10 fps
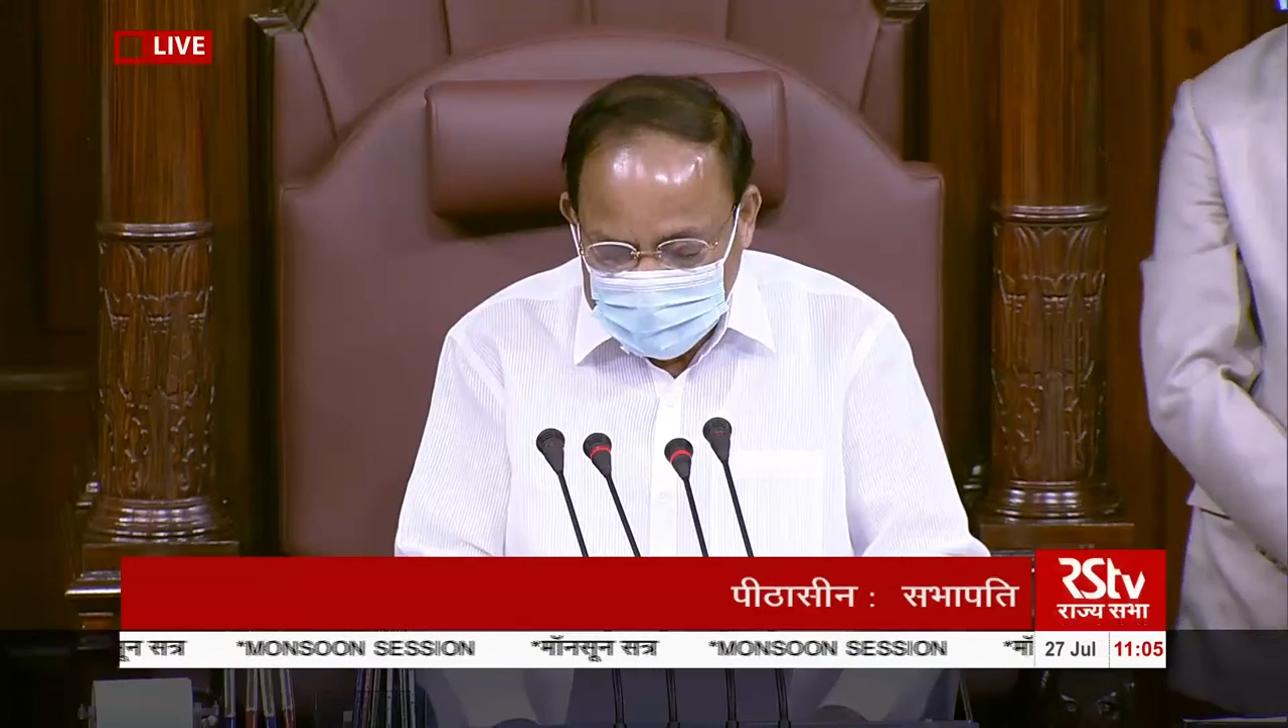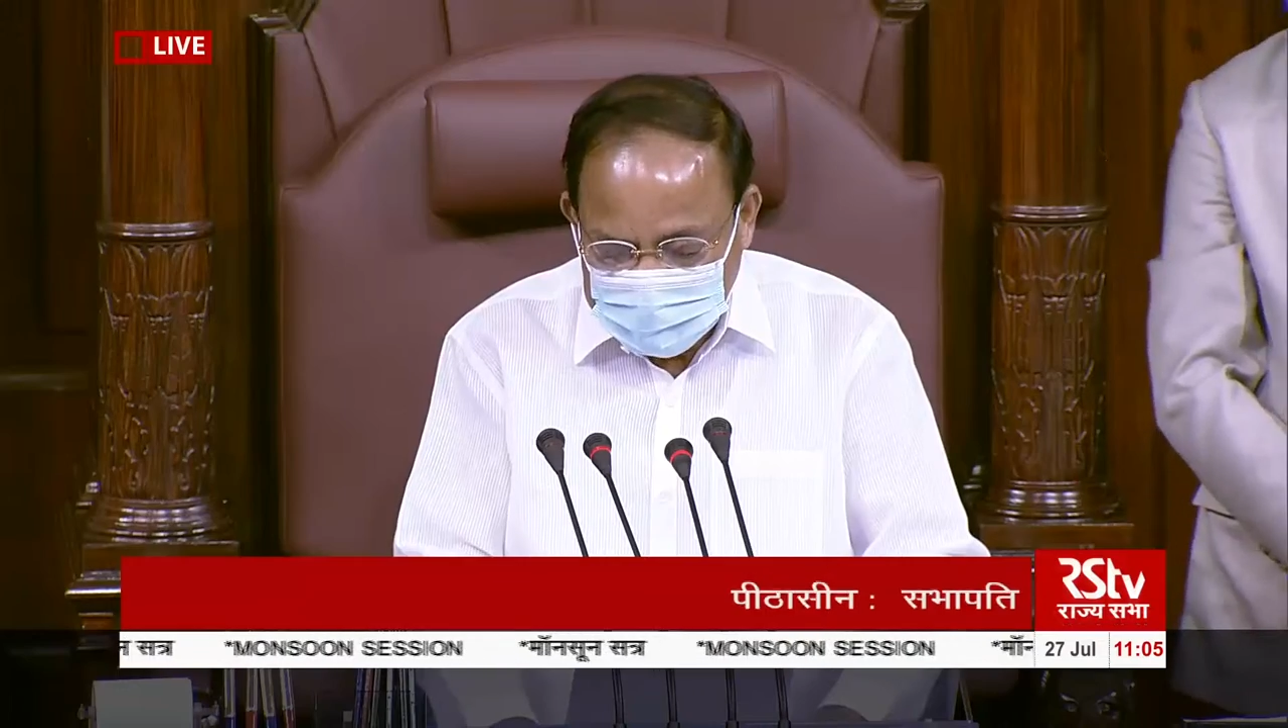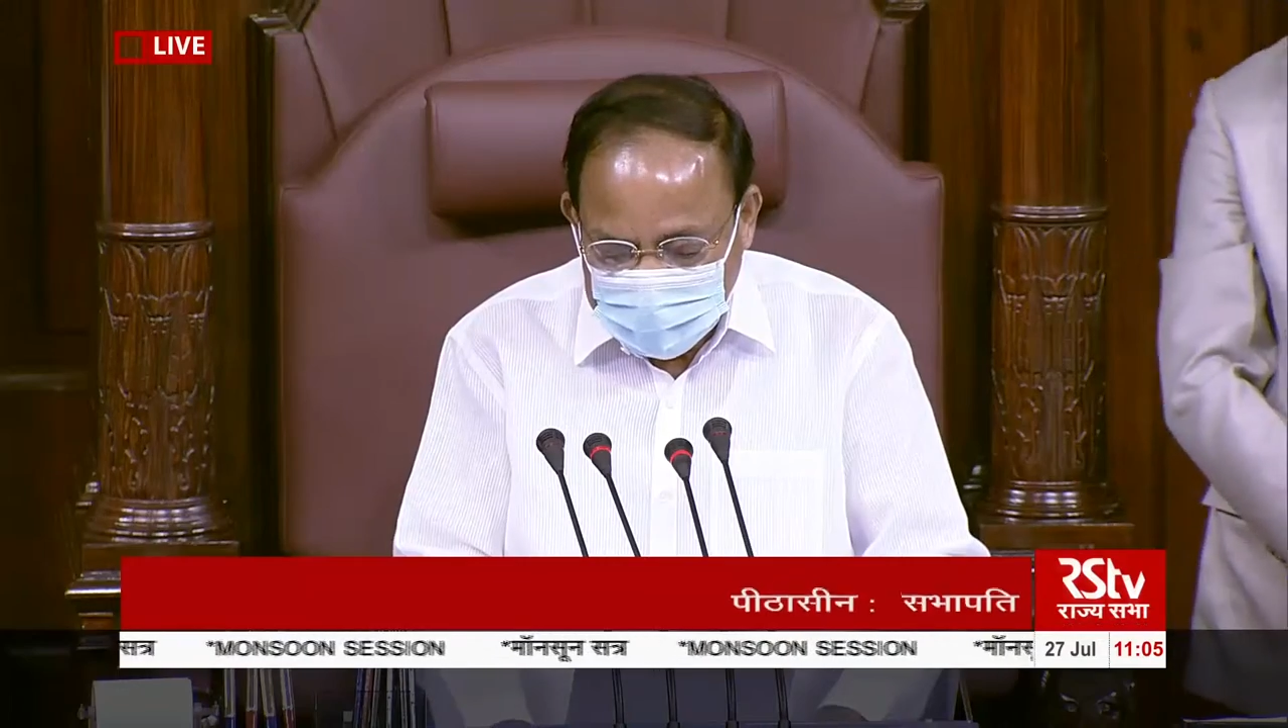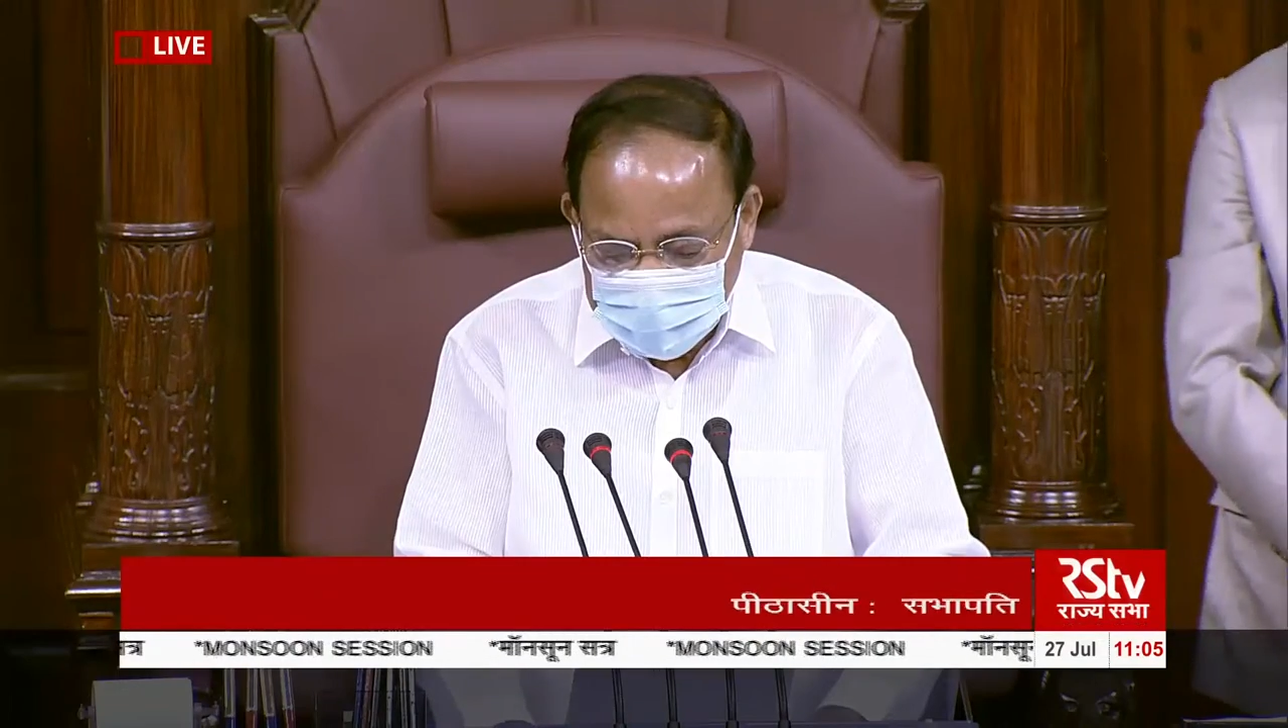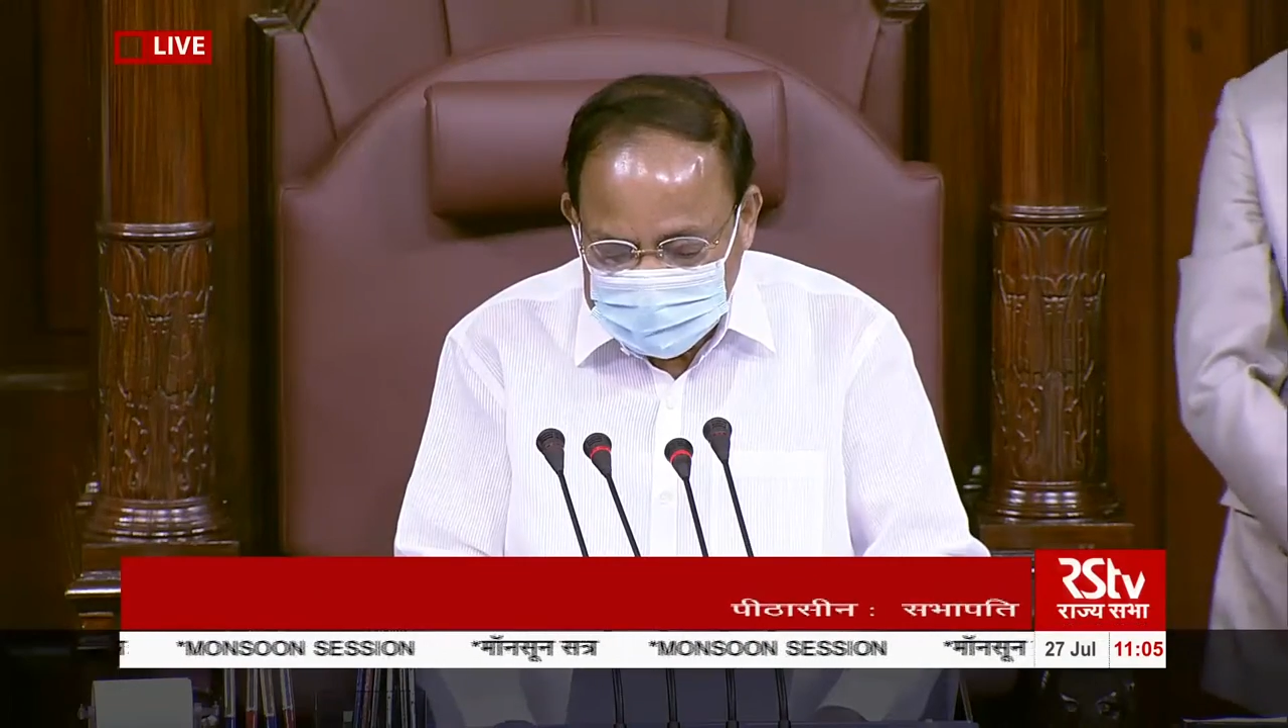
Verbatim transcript: the